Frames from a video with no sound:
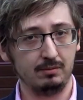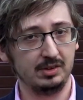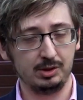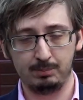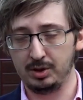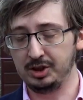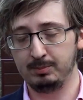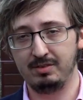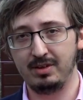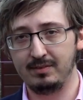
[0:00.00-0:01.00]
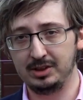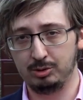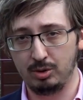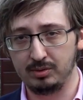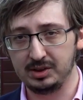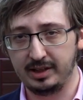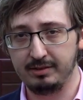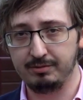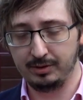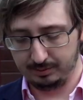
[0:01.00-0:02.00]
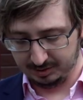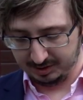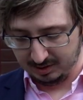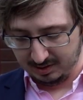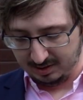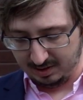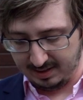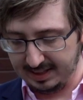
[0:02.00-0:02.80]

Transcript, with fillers: with some possibly very strong typhoon uh,